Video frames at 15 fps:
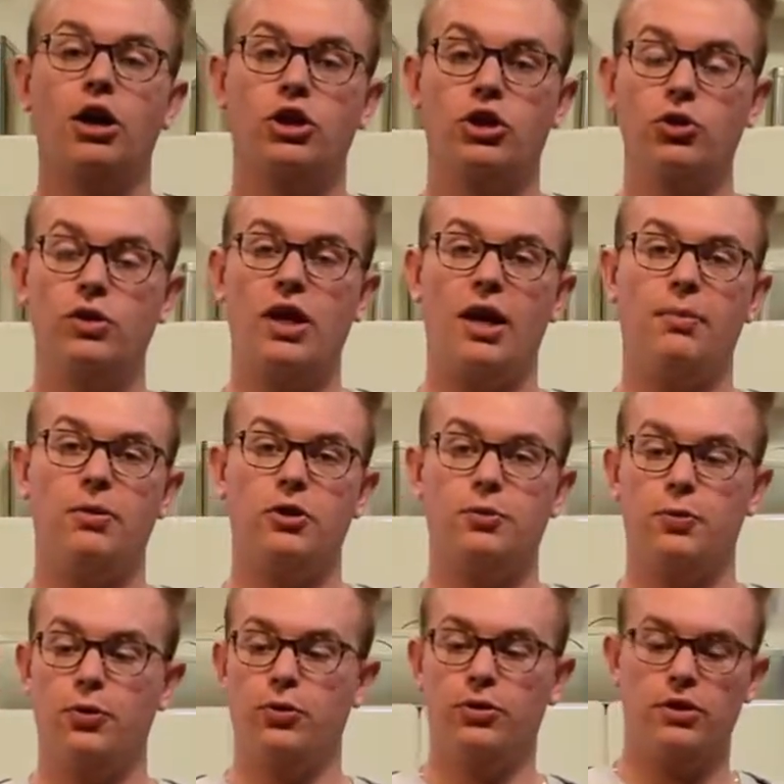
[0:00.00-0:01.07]
2
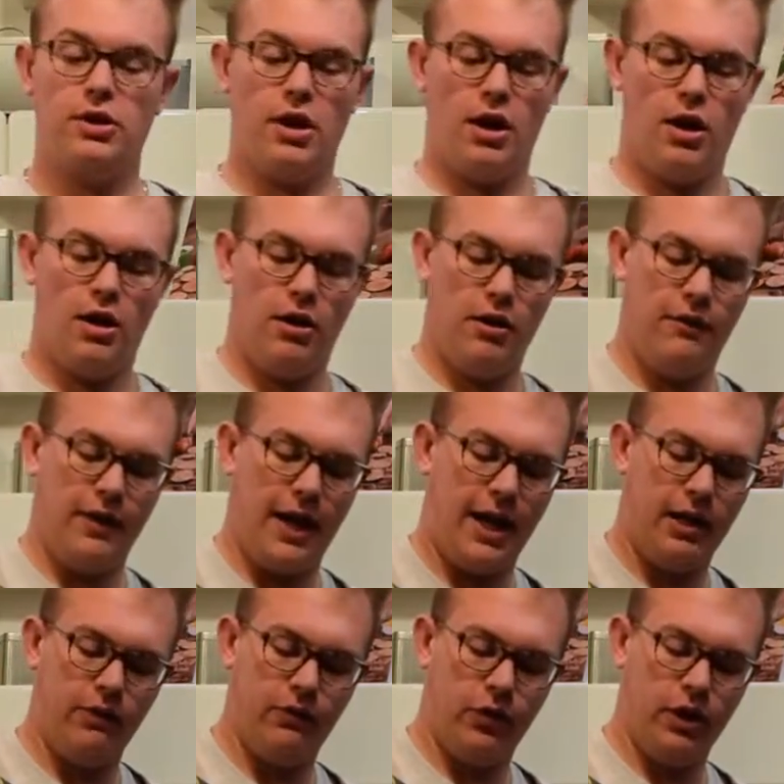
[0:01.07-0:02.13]
tablespoons of
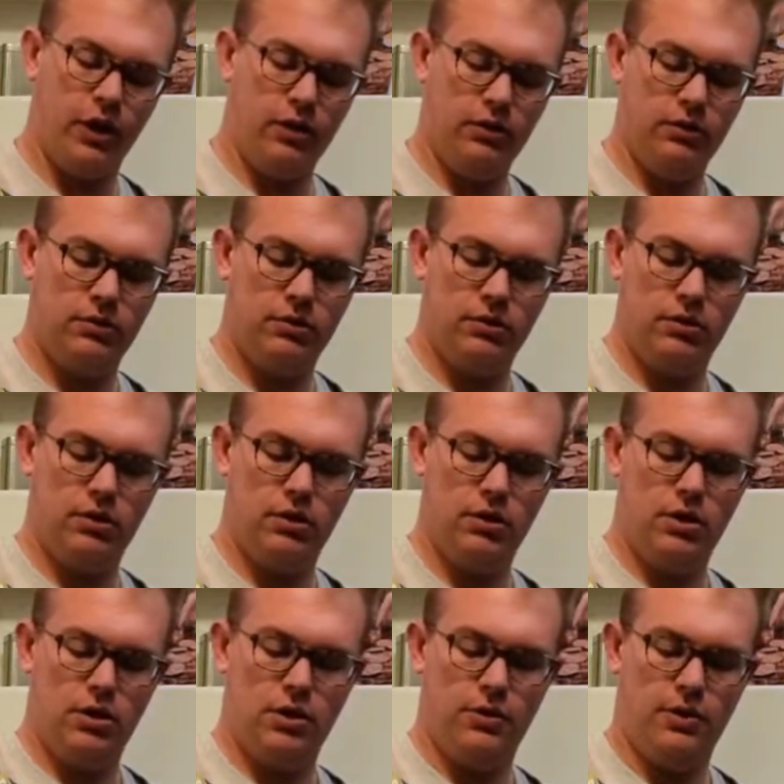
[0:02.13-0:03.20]
olive oil.
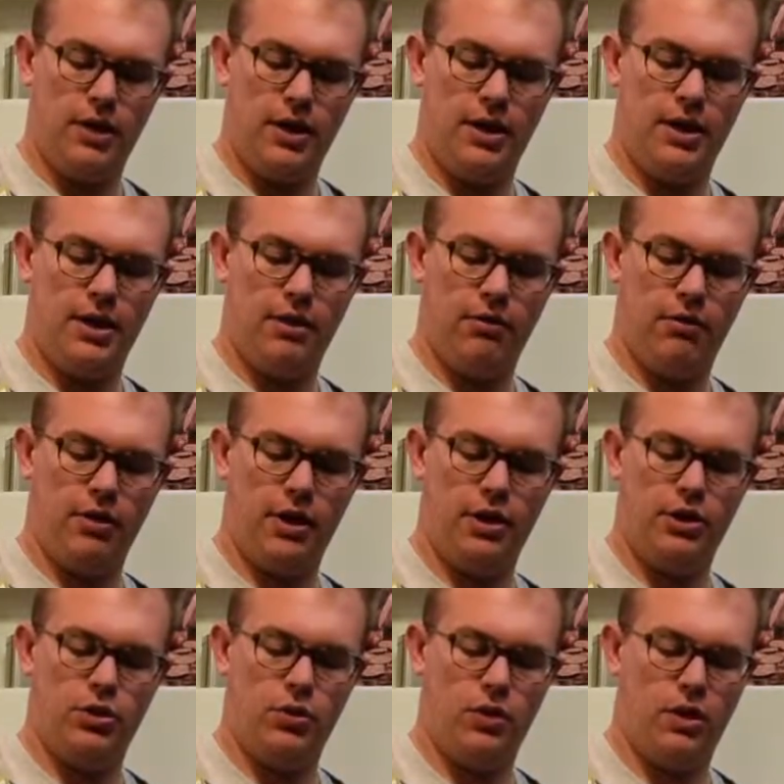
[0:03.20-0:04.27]
Add that
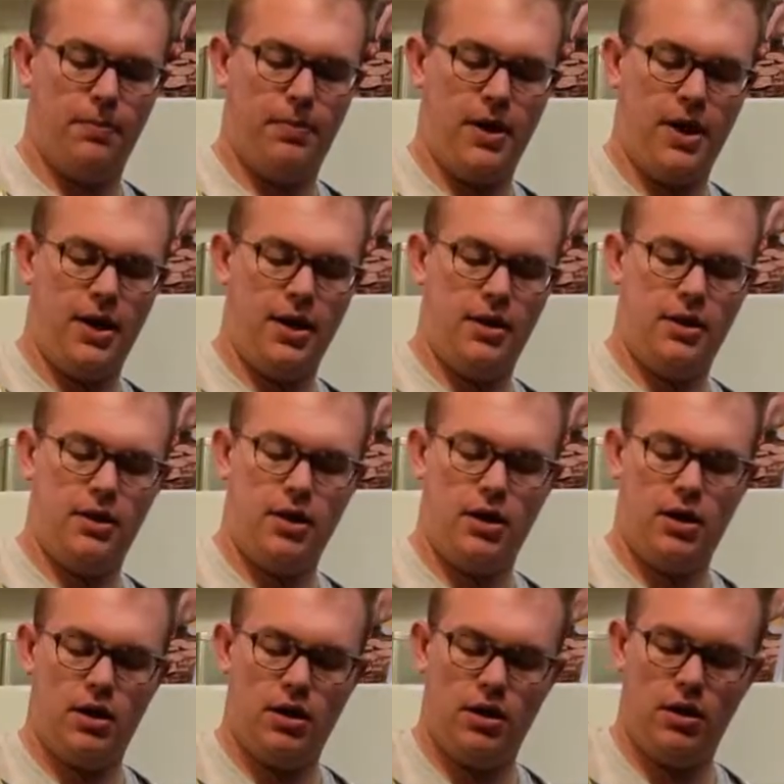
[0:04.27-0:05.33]
right to our pan
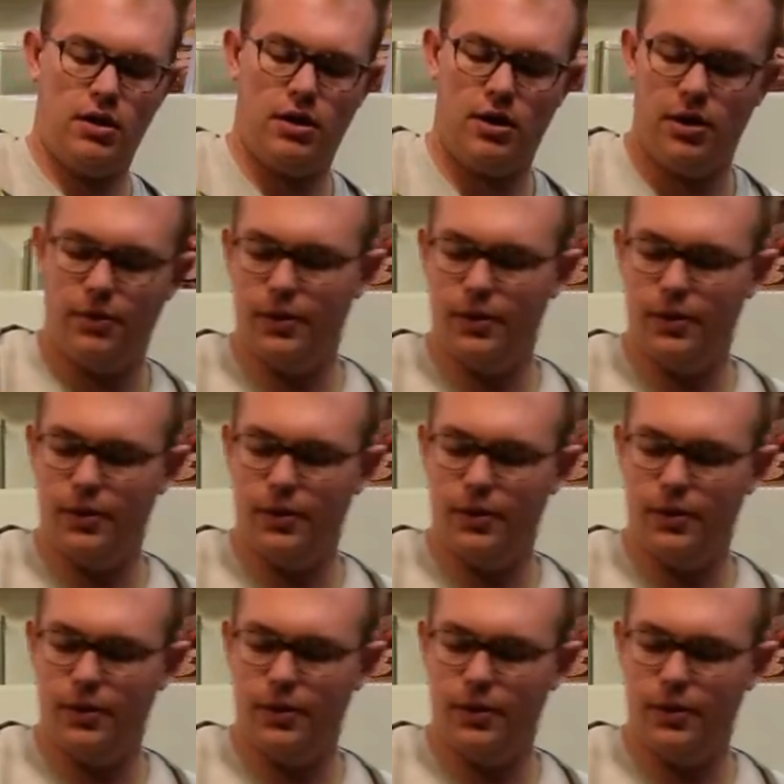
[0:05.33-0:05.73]
there. There